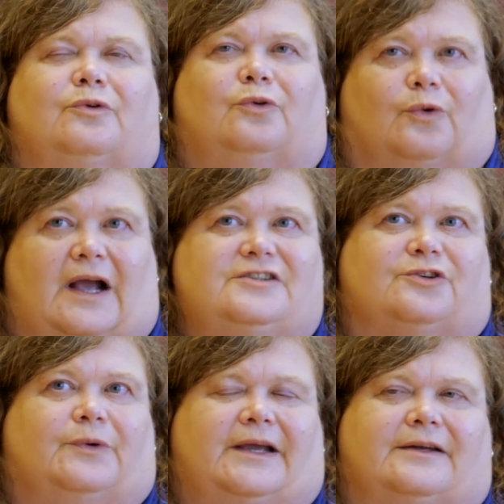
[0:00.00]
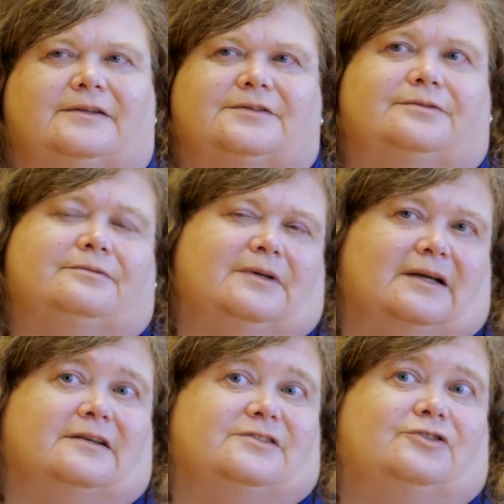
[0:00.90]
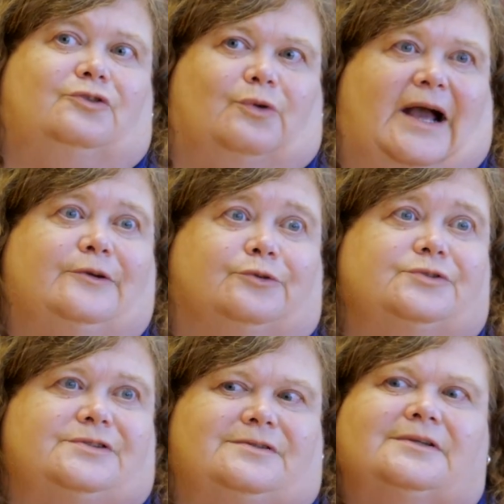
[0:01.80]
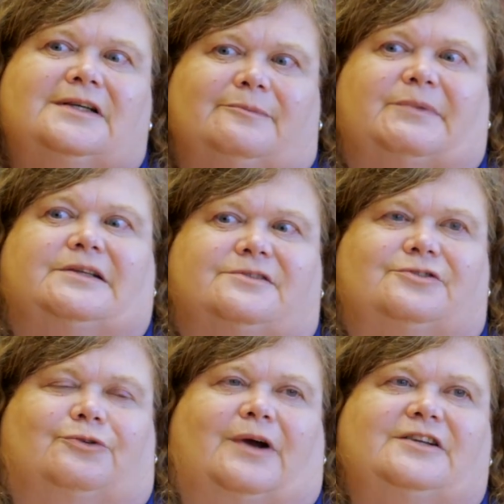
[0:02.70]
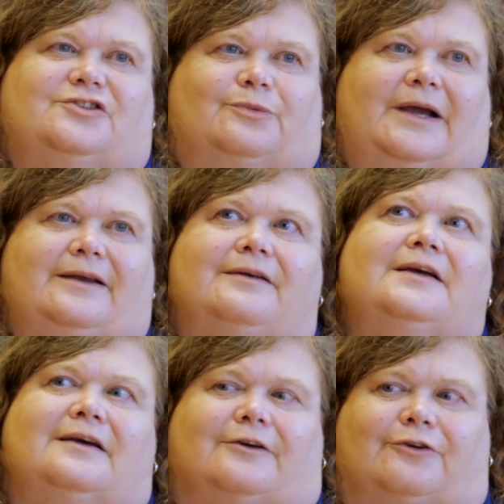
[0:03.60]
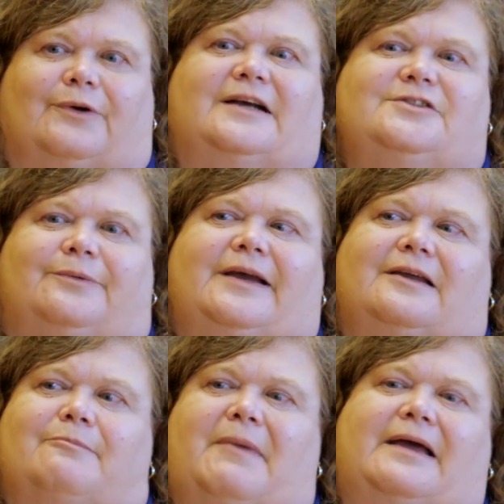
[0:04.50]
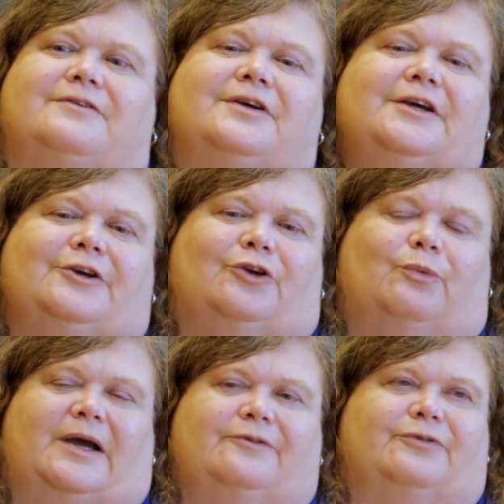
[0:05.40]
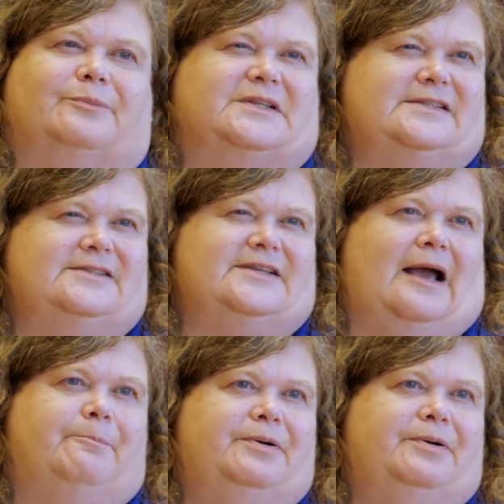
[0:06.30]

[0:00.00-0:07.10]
graduated, because gradus means to graduate, and graduating meant you went from the step